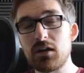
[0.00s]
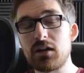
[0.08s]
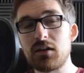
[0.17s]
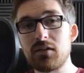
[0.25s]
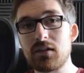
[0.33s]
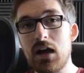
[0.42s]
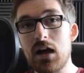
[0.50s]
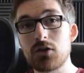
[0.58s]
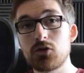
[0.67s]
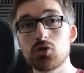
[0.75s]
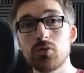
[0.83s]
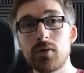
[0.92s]
be
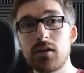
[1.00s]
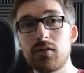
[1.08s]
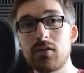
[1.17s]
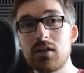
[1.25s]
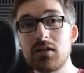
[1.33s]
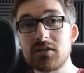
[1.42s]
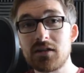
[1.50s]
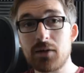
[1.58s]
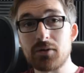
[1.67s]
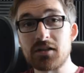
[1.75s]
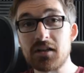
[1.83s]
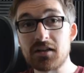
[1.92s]
that during the
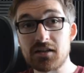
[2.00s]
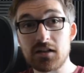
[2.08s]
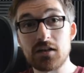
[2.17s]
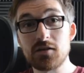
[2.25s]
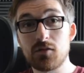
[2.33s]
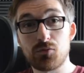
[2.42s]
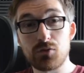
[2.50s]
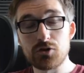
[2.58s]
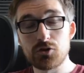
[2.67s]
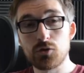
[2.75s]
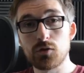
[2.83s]
DLC season for each